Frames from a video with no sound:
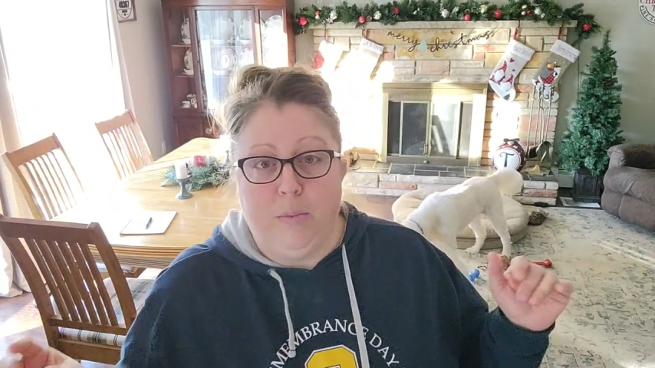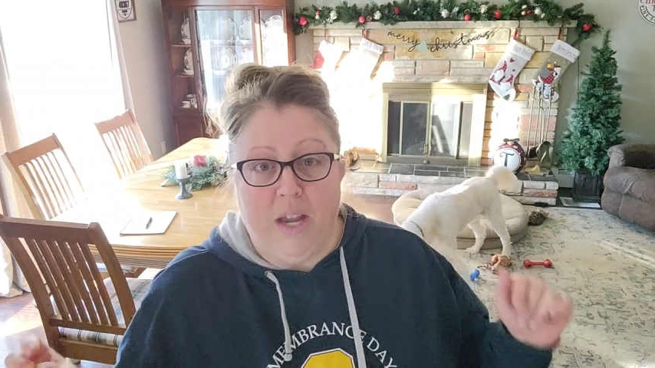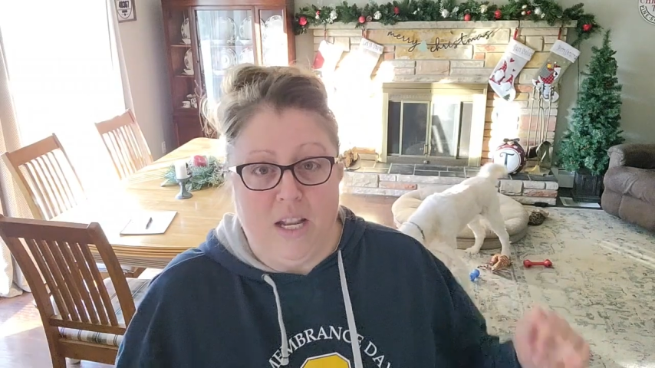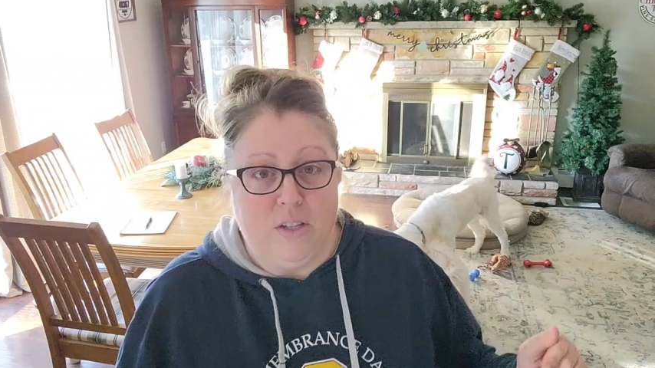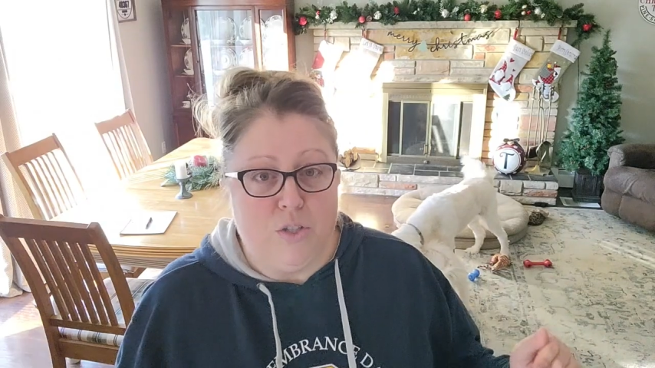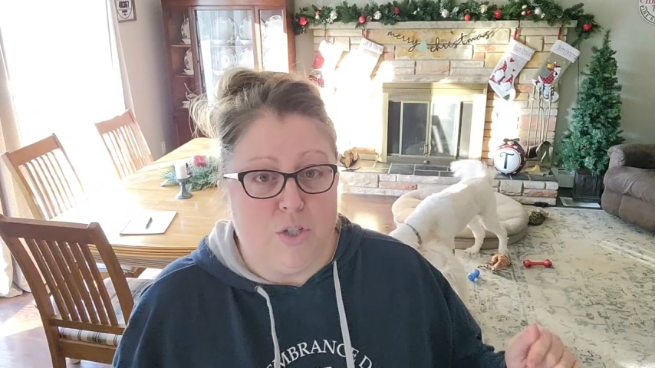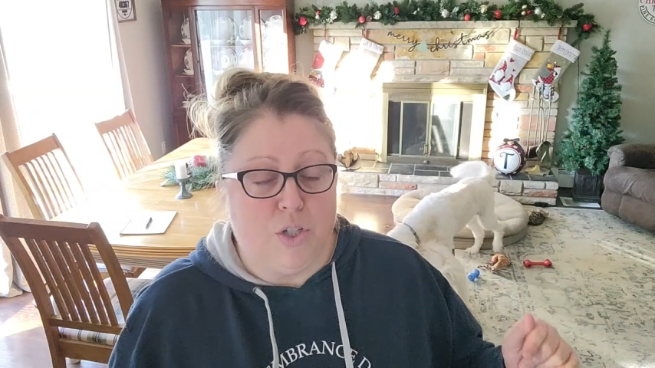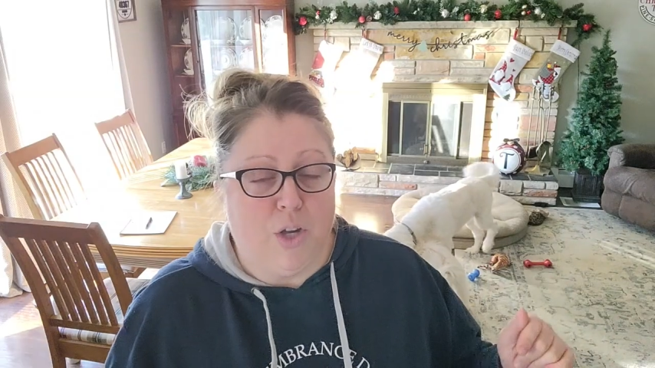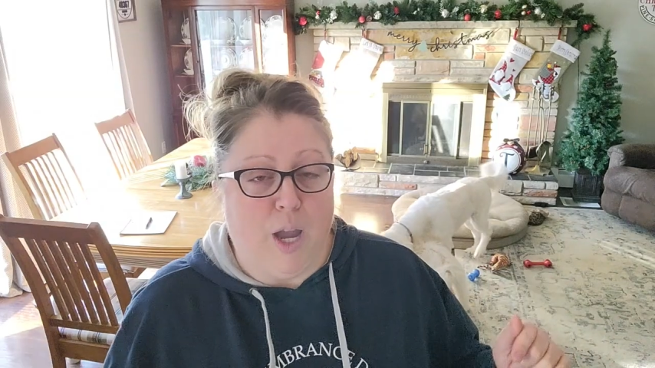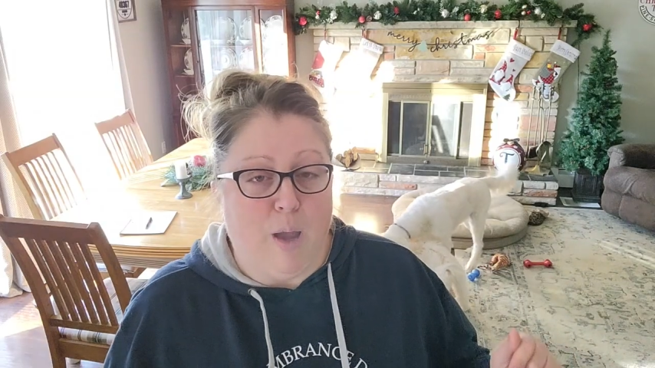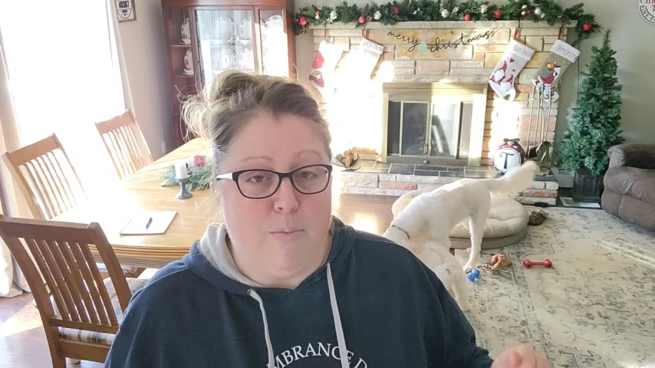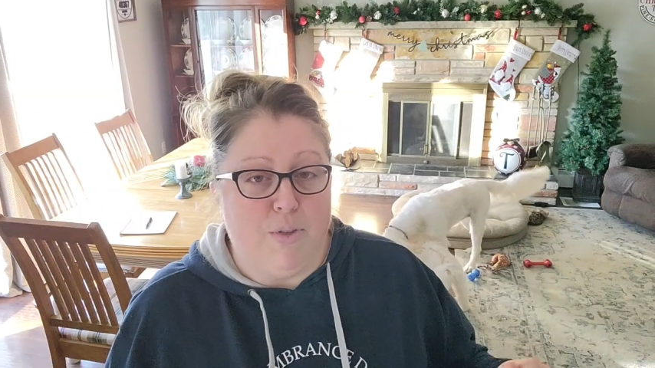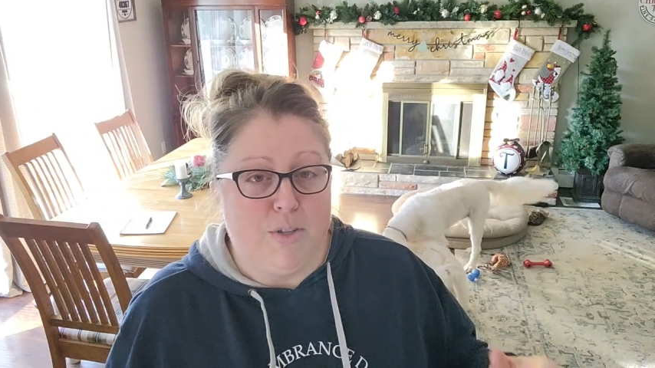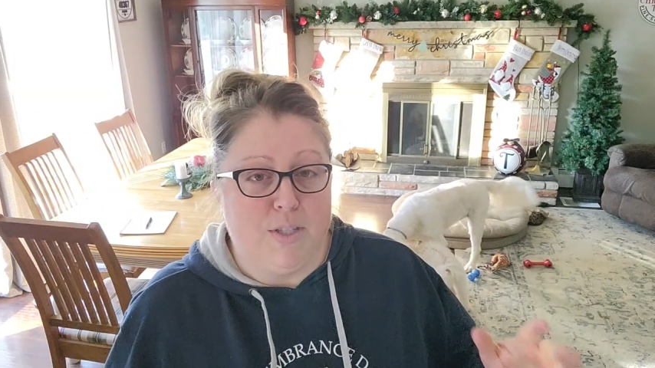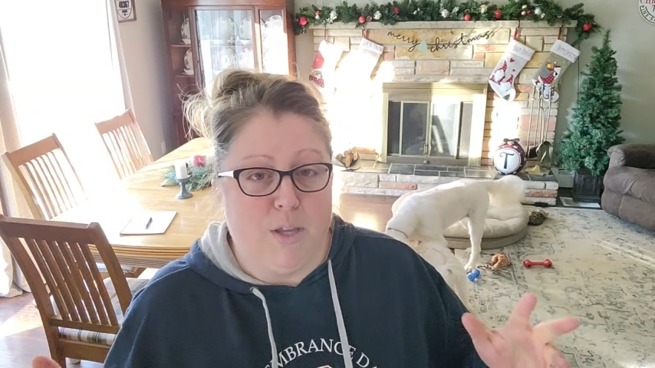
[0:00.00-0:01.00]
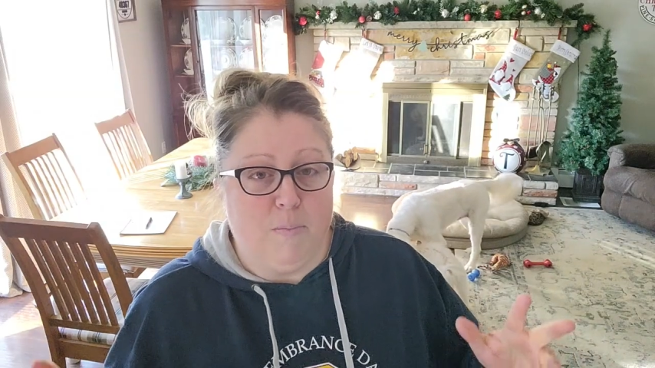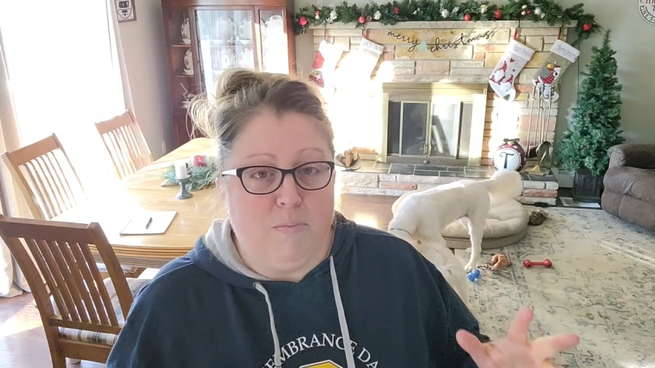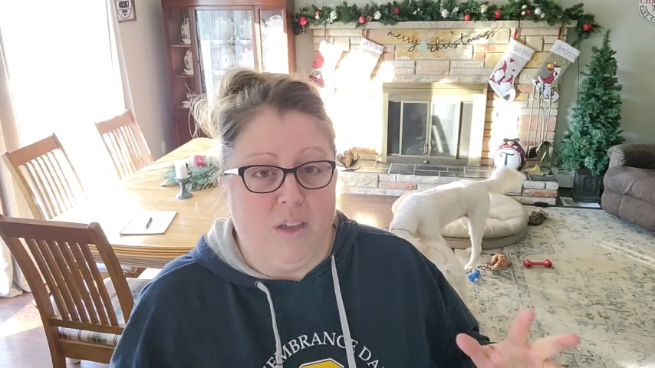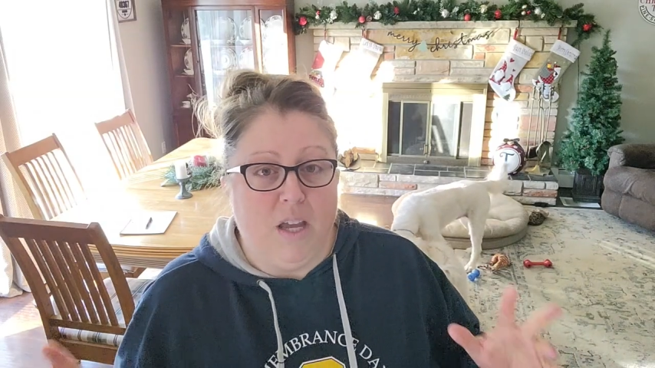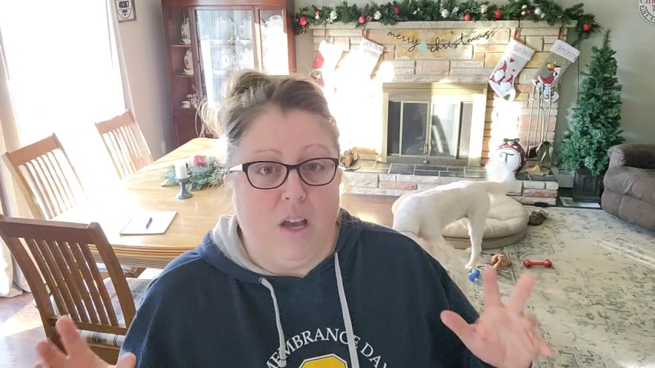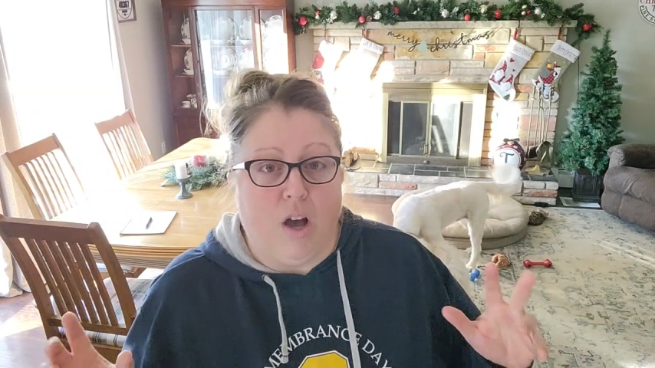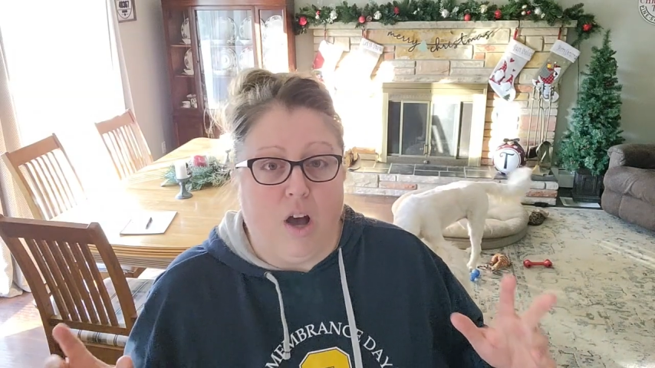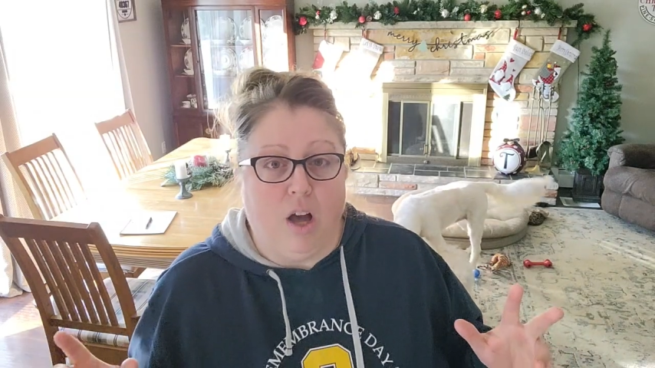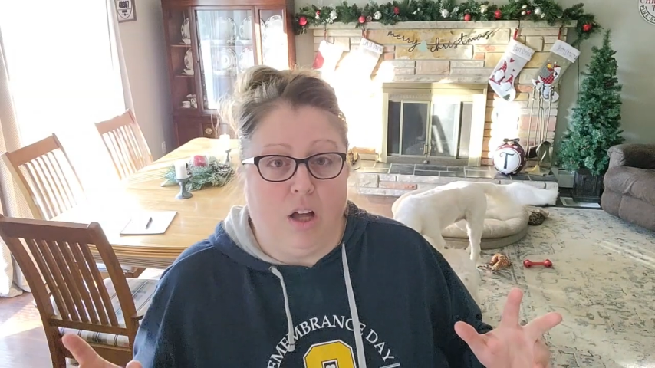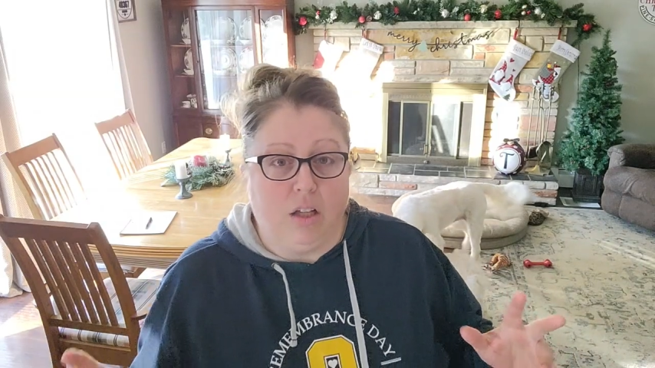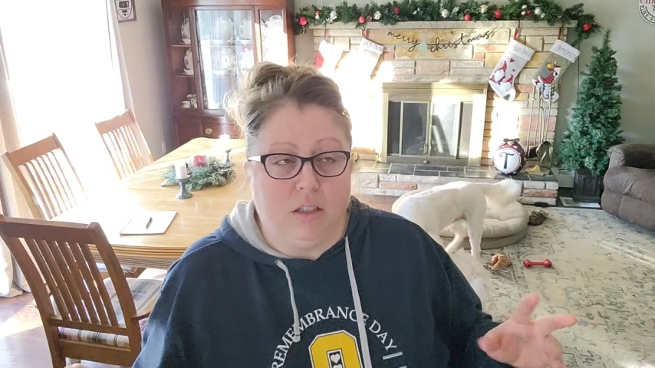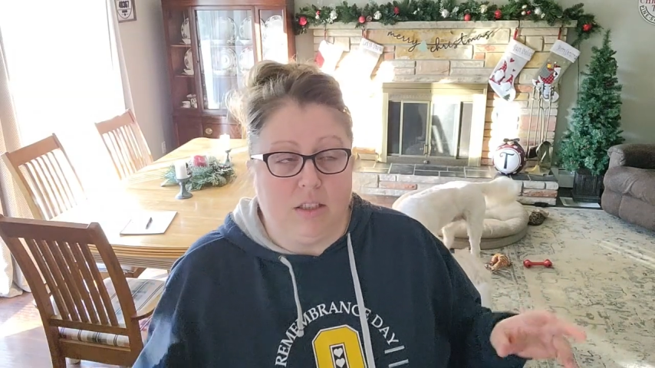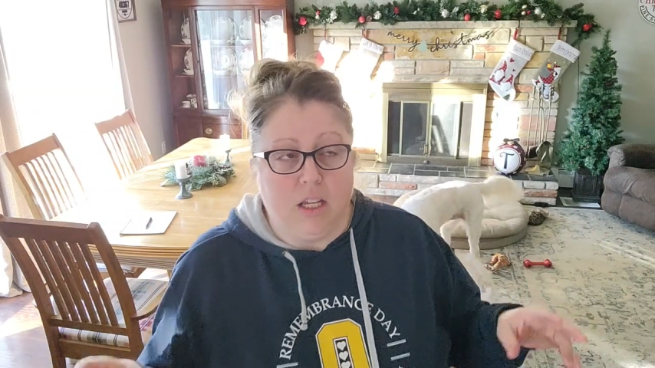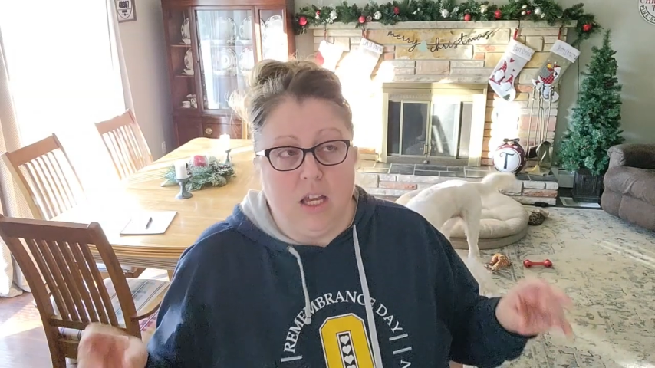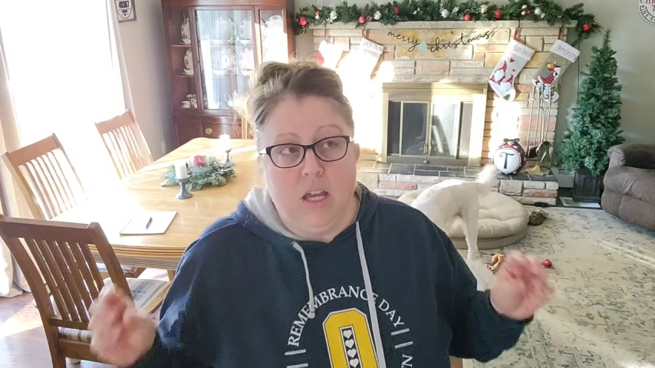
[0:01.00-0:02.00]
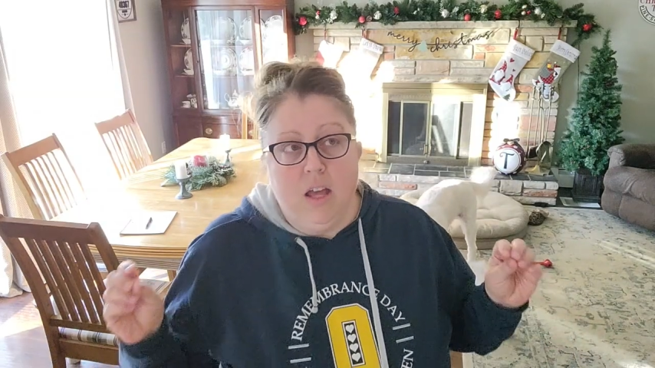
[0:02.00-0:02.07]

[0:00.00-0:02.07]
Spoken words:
Instagram, there's something called